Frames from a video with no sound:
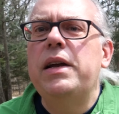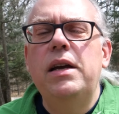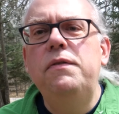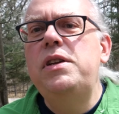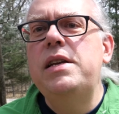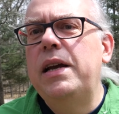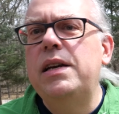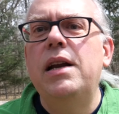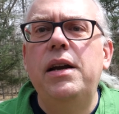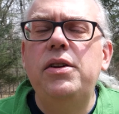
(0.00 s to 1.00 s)
my
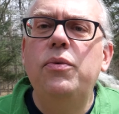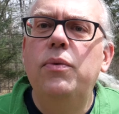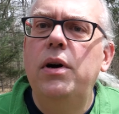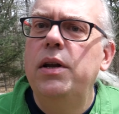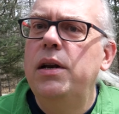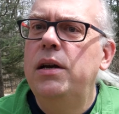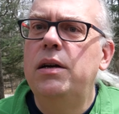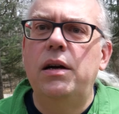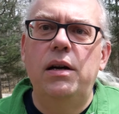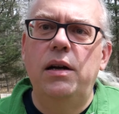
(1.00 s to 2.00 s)
FT891,
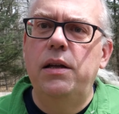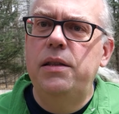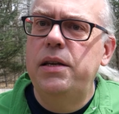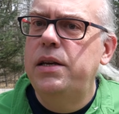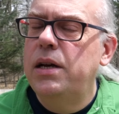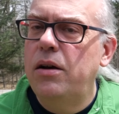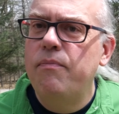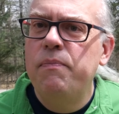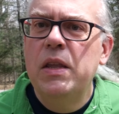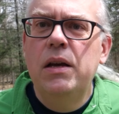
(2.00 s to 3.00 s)
uh, the um,